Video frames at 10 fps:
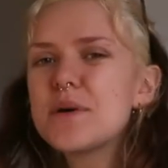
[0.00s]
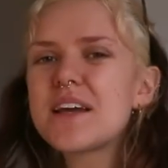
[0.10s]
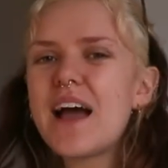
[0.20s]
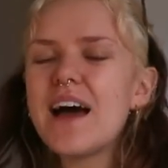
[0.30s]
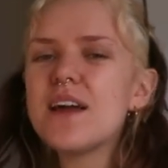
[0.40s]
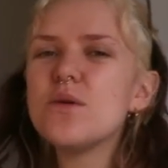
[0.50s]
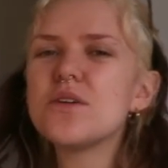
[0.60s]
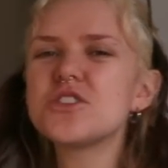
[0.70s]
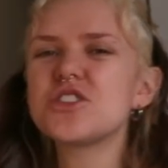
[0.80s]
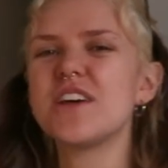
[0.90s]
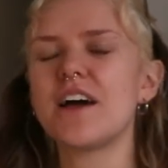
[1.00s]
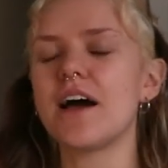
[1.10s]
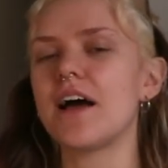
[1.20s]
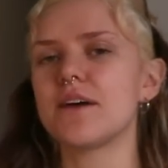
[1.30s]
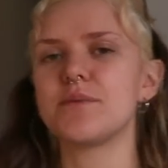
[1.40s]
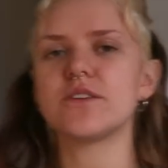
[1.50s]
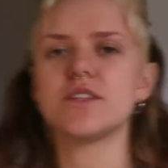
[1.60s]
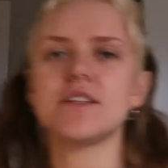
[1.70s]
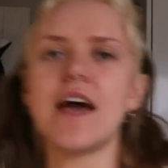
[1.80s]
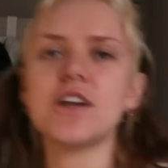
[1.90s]
But the Callow one just,
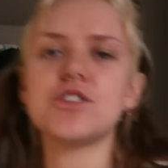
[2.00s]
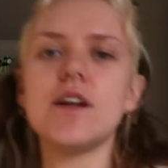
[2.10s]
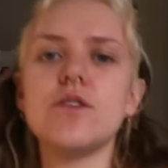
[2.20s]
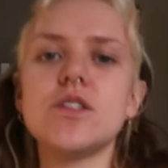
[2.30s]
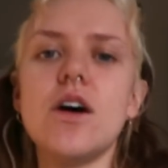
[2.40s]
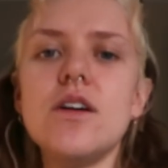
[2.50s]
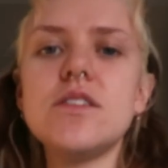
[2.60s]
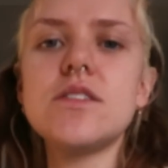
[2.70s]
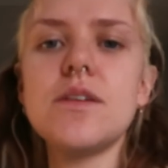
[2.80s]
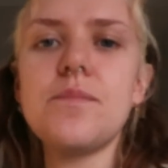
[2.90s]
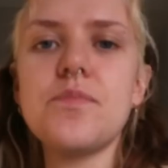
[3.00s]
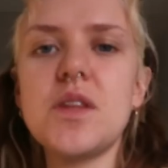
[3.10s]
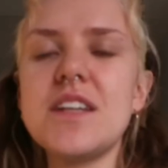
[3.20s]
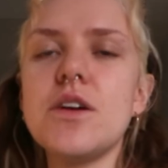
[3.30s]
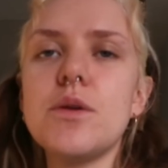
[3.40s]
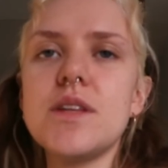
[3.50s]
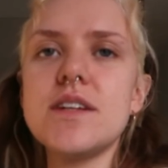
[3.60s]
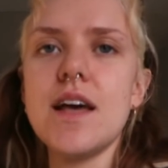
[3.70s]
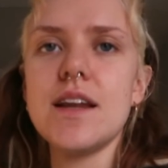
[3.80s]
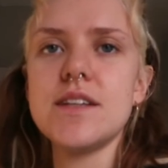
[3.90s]
because it's extra low salt. But that's the only one
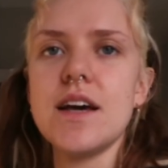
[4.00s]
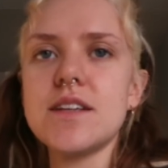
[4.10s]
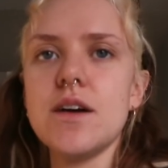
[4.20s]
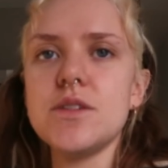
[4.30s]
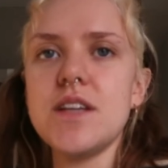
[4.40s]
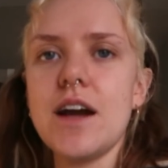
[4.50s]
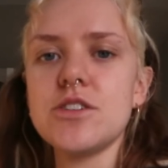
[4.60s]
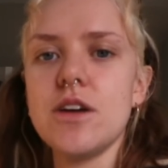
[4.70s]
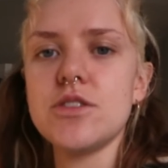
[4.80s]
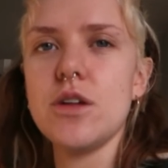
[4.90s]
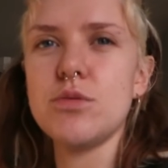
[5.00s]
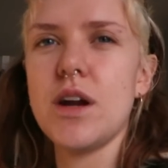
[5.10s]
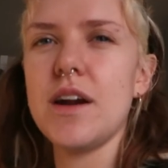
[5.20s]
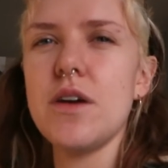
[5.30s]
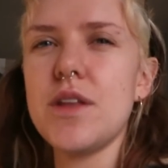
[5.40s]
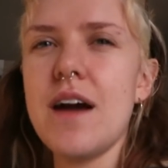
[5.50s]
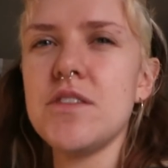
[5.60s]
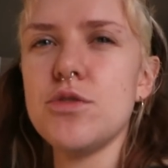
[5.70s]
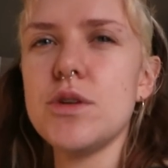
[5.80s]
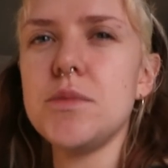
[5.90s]
they sell in Tesco, is the extra low salt one. I know they
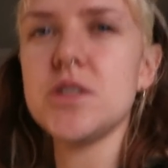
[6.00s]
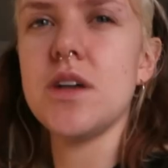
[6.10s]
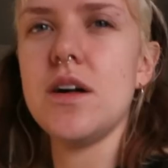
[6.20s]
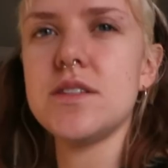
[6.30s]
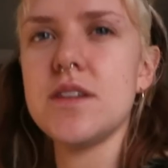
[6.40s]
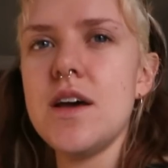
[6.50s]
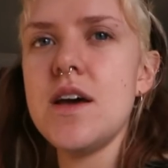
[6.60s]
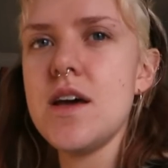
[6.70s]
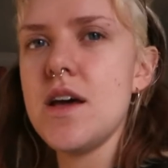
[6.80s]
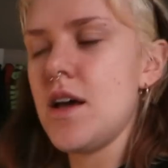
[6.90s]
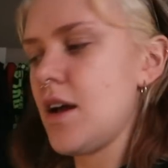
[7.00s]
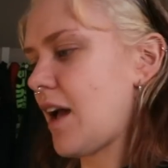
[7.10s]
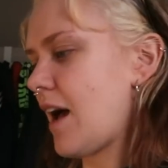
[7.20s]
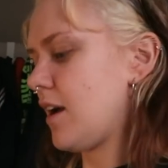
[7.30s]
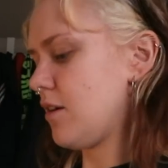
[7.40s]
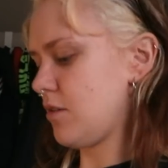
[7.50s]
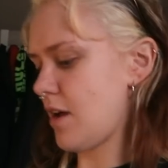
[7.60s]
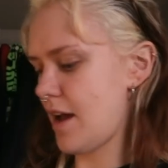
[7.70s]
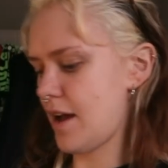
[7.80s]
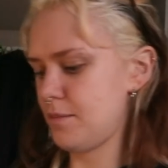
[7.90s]
have a normal salt Callow
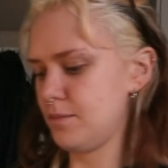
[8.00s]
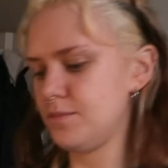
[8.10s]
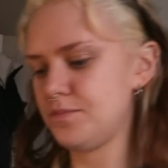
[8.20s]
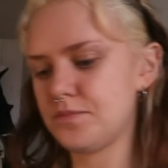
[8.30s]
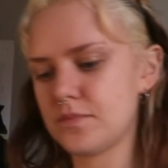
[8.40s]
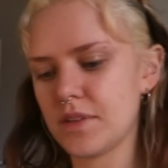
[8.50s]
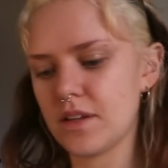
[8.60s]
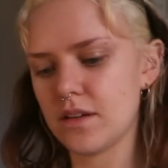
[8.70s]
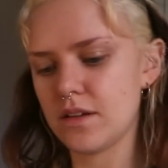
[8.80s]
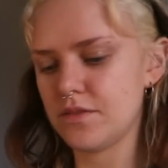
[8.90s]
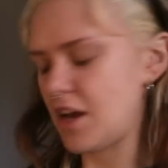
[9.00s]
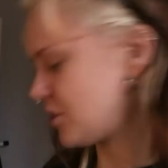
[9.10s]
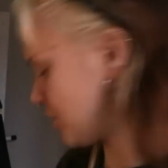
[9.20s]
veg